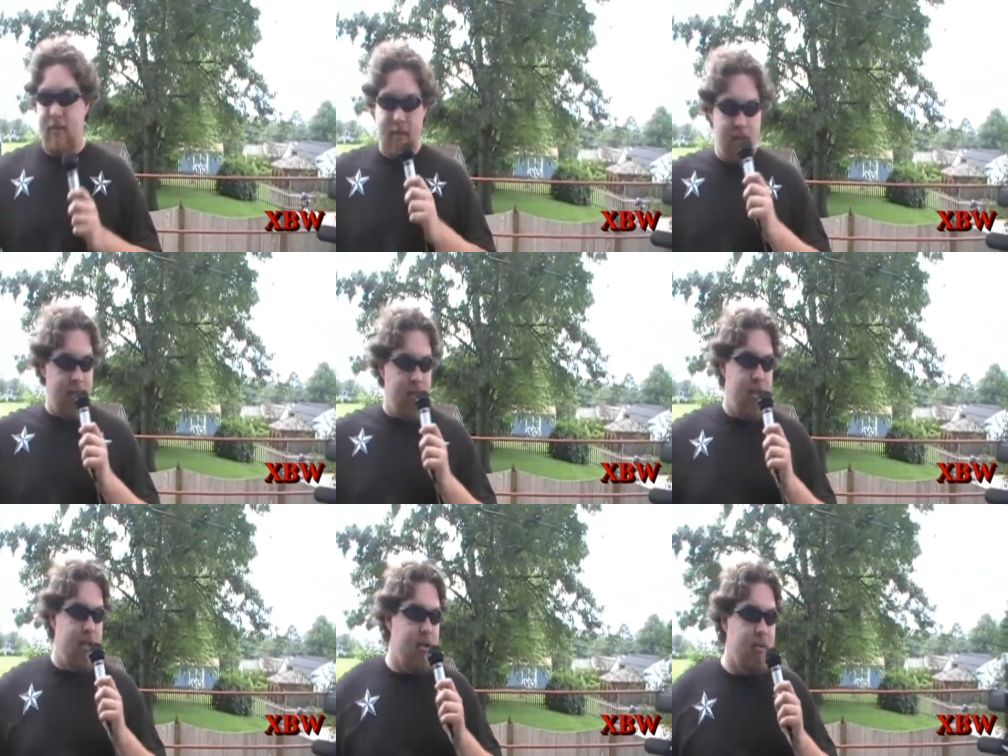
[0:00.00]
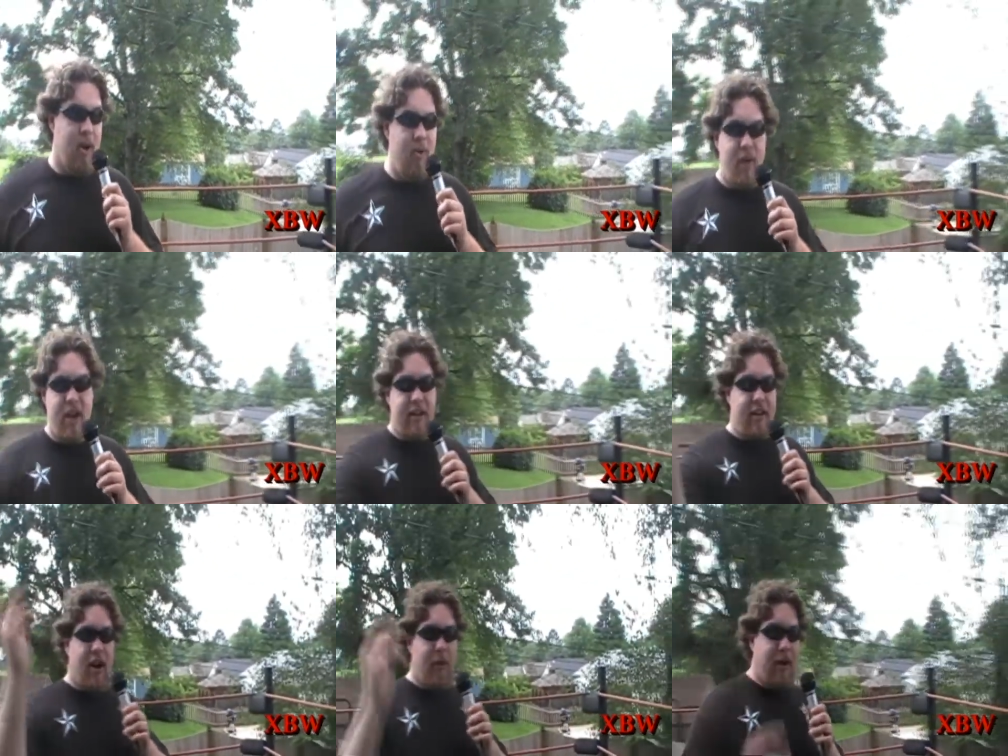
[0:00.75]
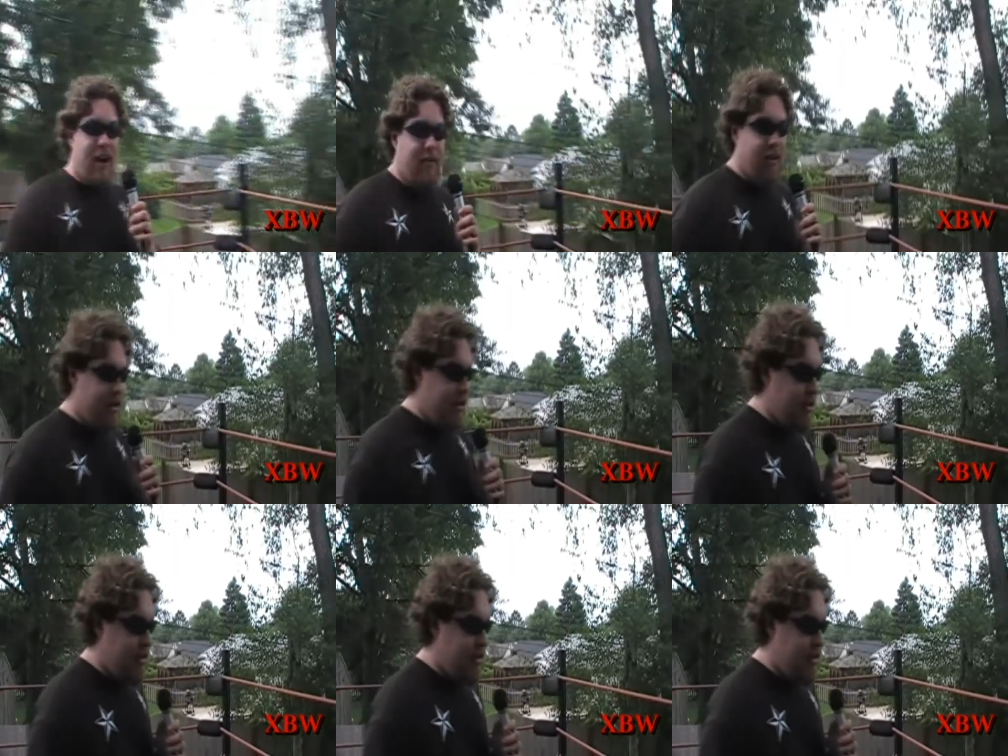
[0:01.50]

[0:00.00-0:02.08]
One week ago? One week ago, whatever.